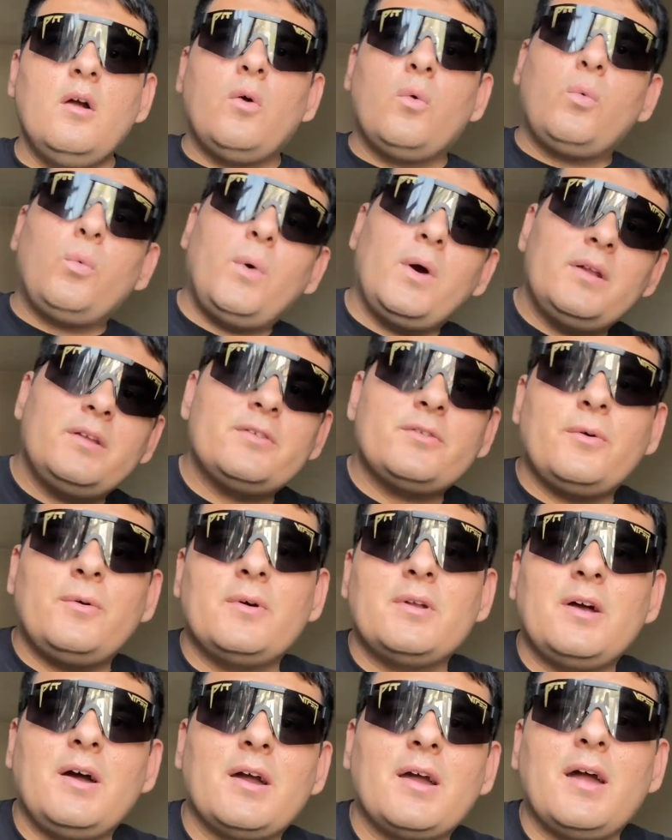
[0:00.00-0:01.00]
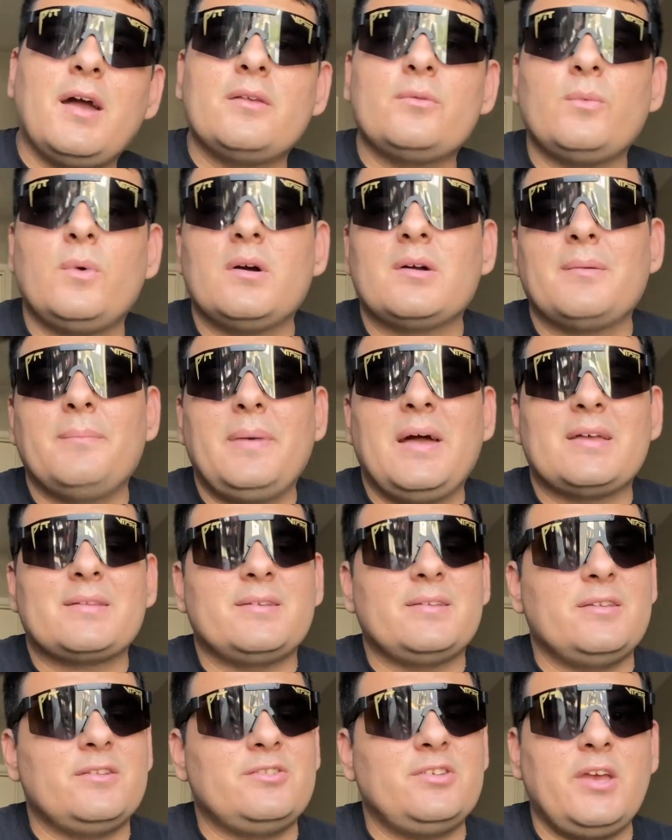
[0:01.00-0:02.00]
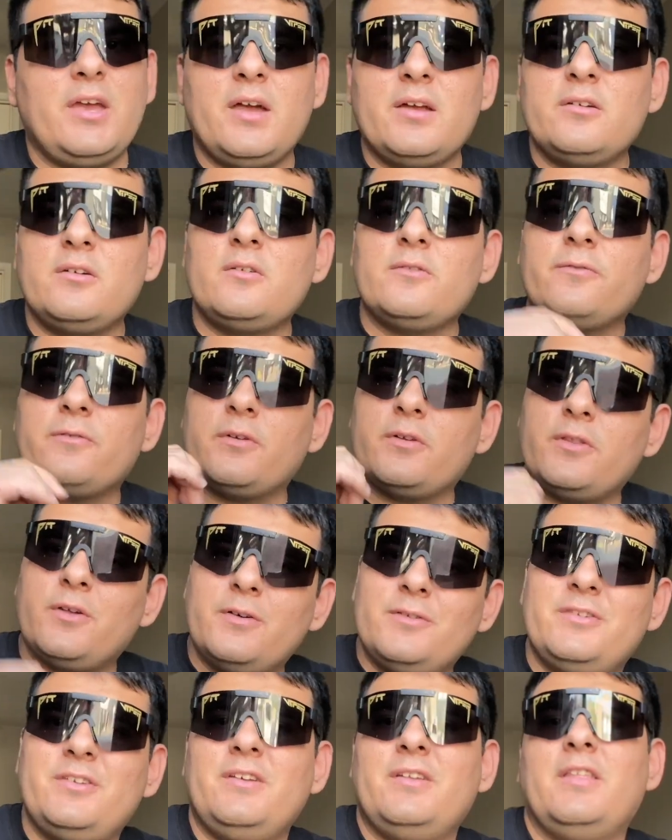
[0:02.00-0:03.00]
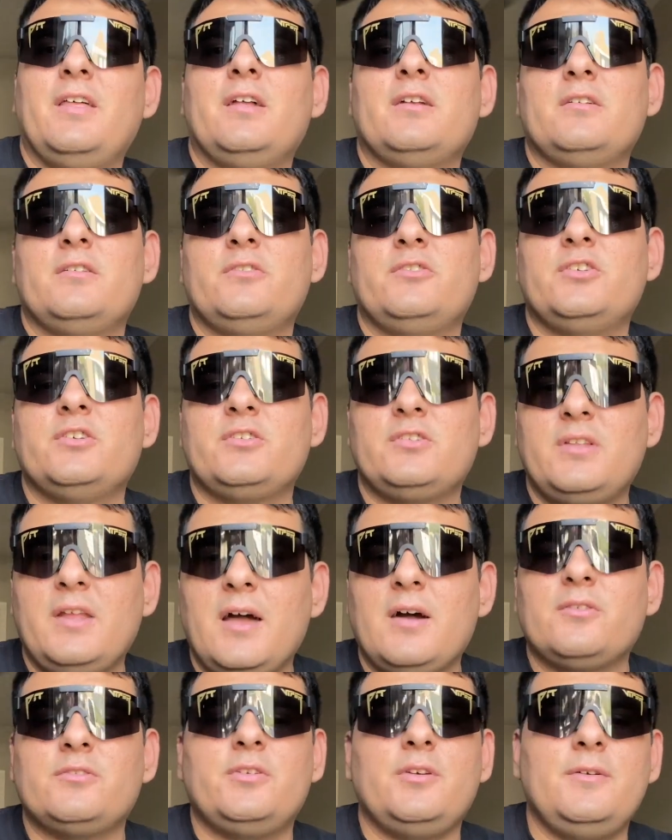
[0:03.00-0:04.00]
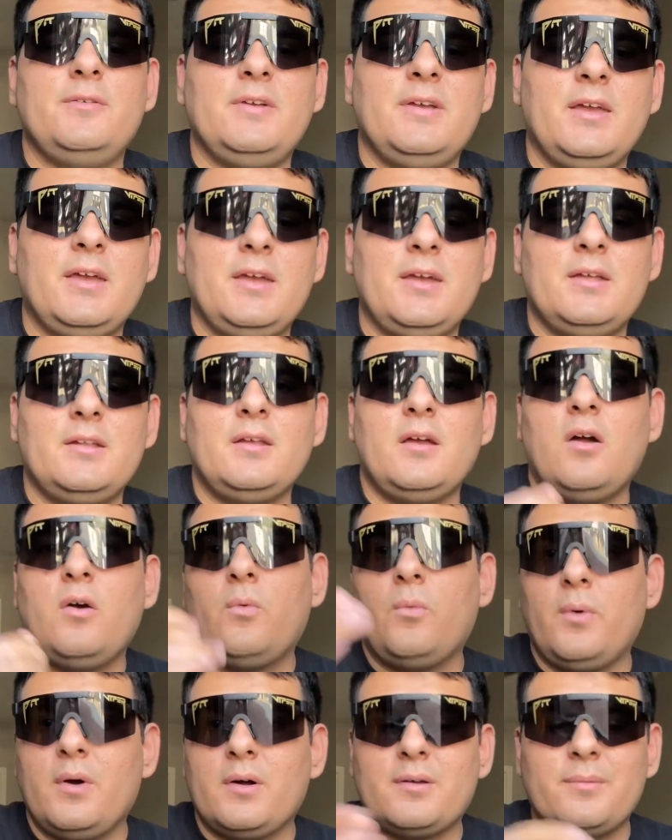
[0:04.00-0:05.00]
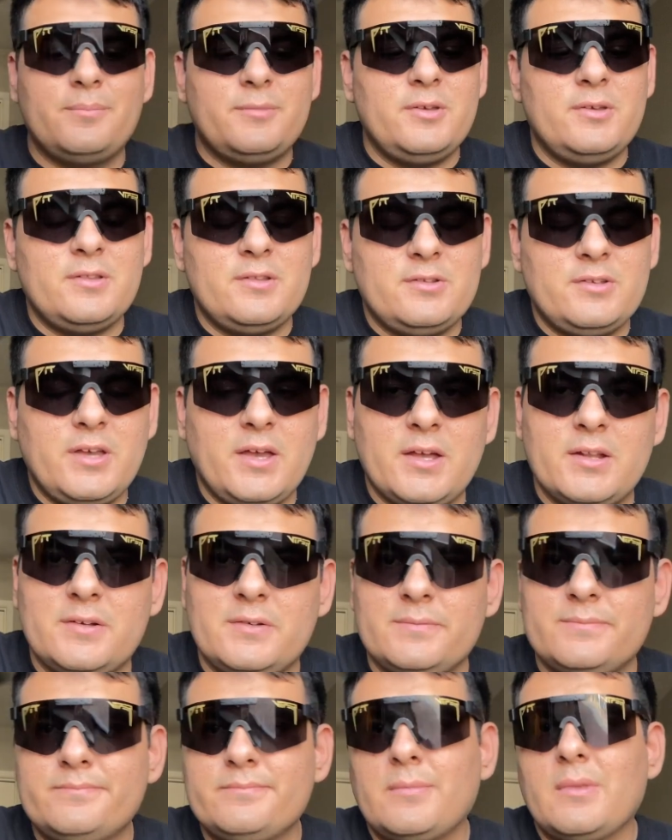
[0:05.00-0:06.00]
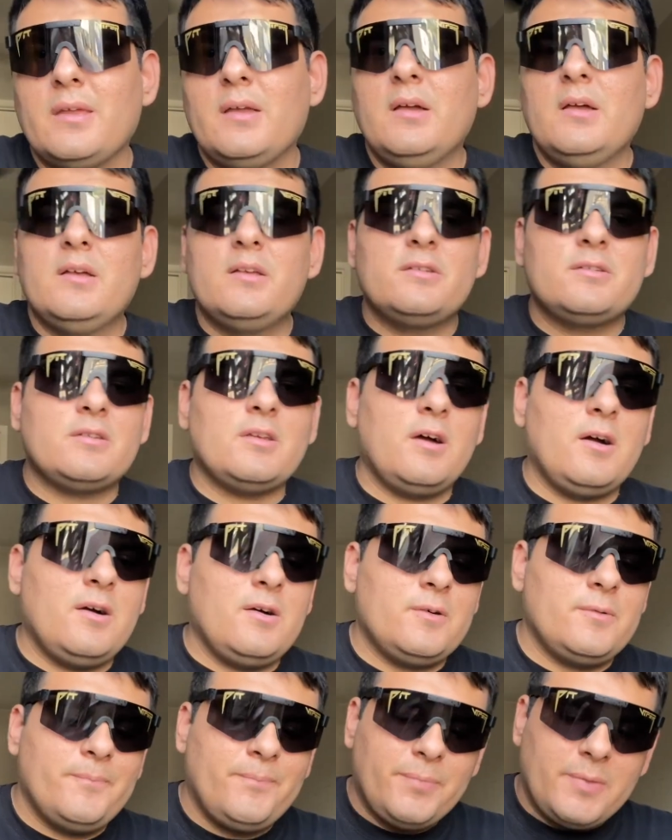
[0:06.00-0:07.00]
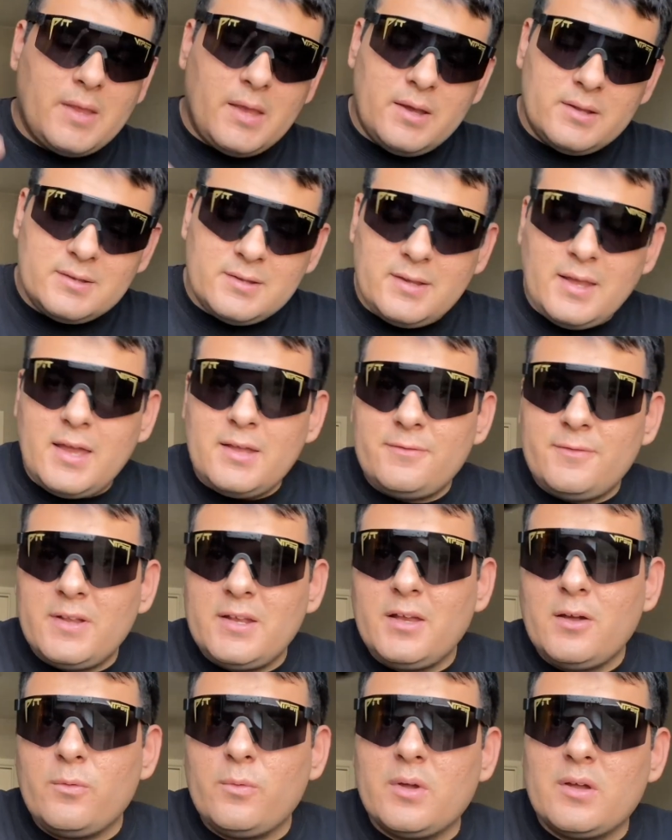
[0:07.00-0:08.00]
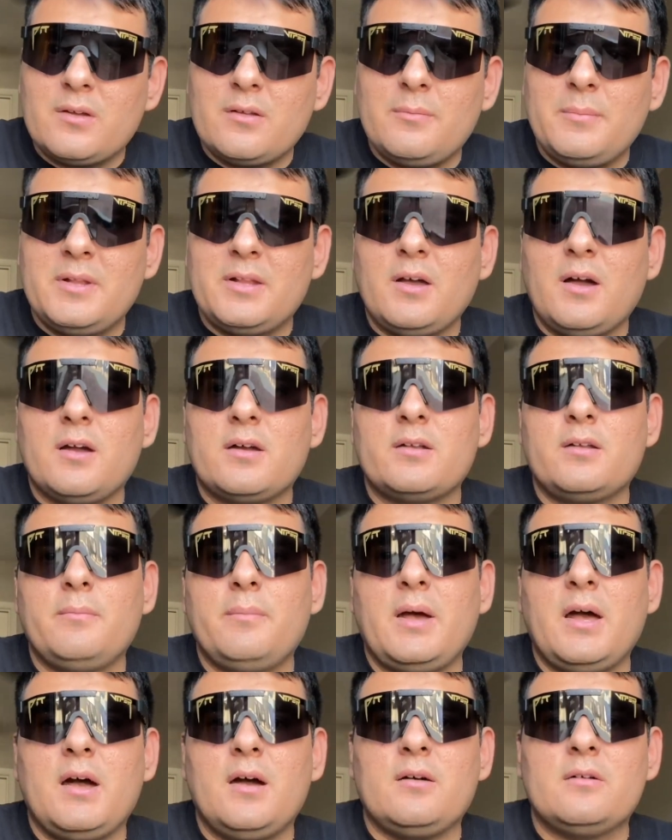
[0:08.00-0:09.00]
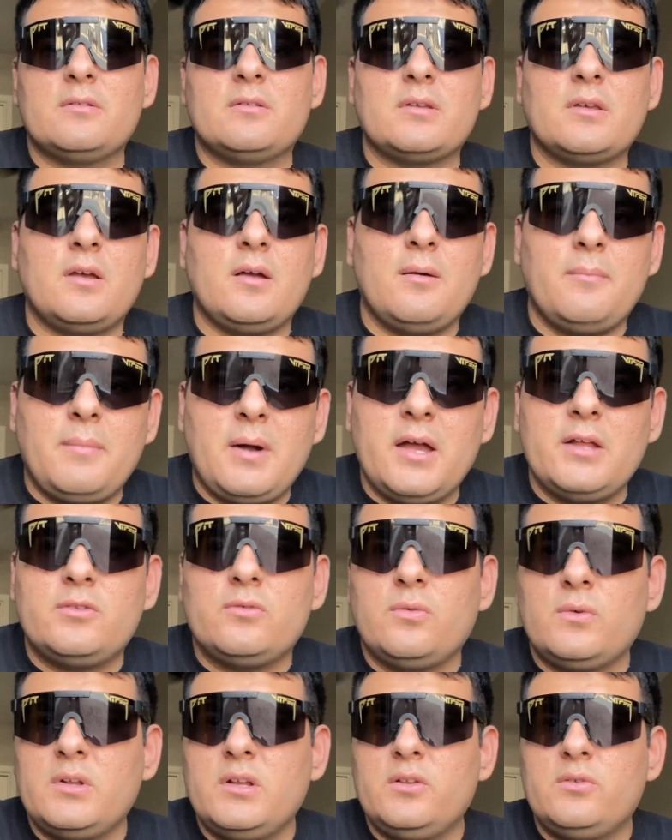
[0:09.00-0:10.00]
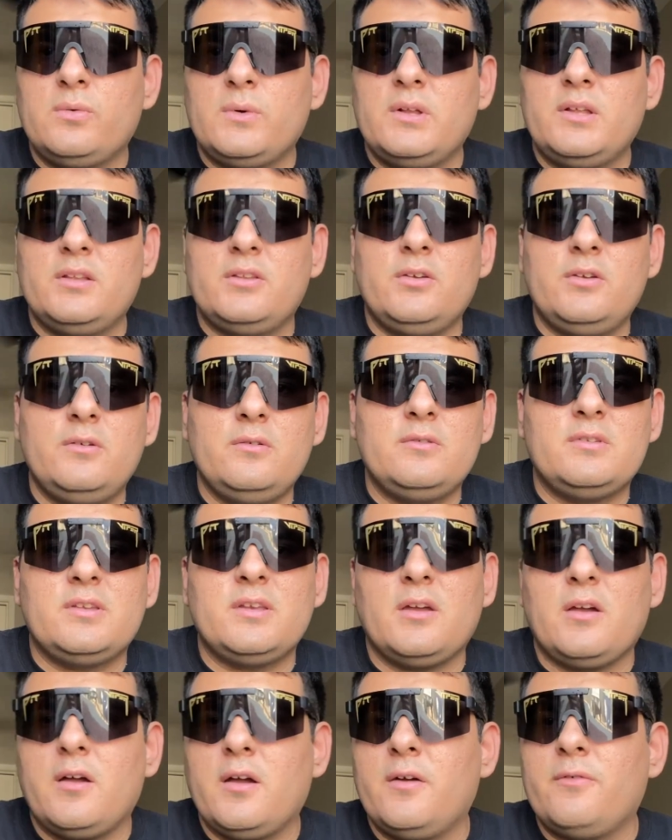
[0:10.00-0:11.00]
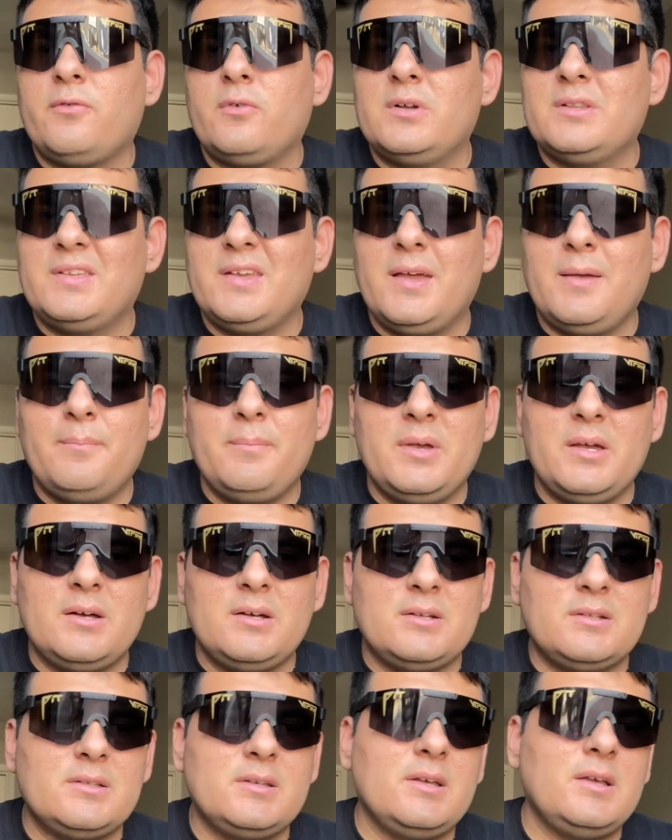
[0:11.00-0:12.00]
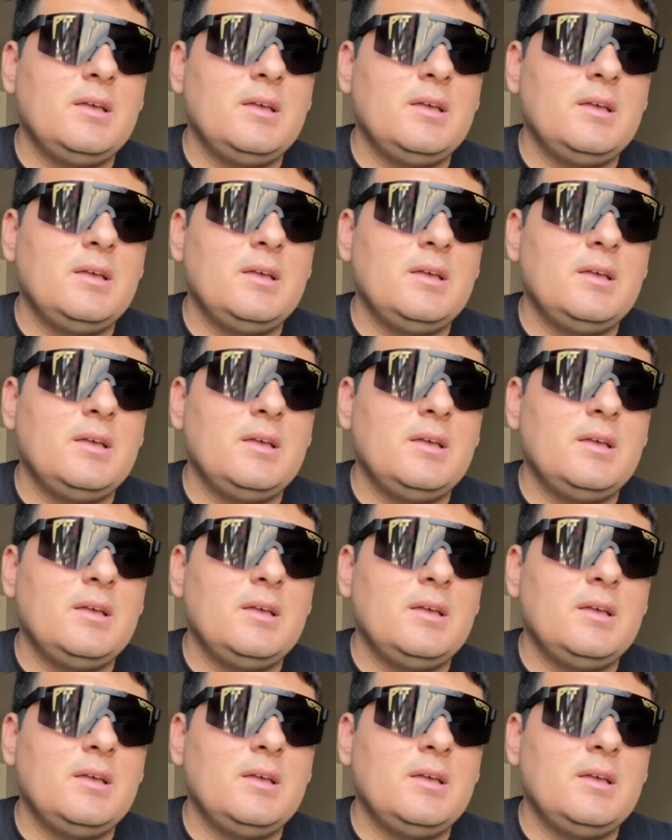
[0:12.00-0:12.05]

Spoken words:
What is going on, guys? Welcome back to the channel. For those of you that are just now tuning in, welcome to the channel. So today's video, we're going to be talking about my 2022 CRF110 build.